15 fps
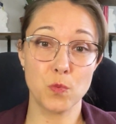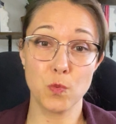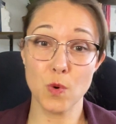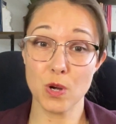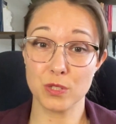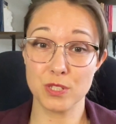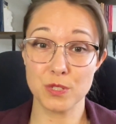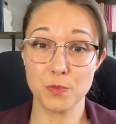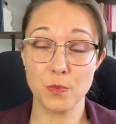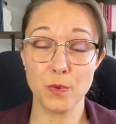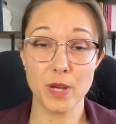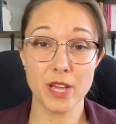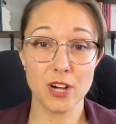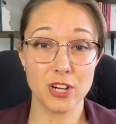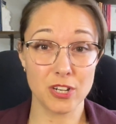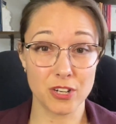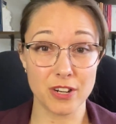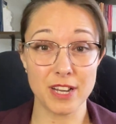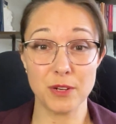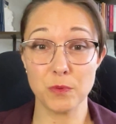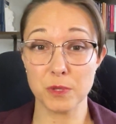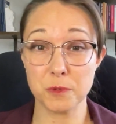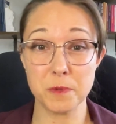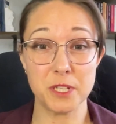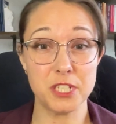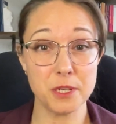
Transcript: what we are and what we're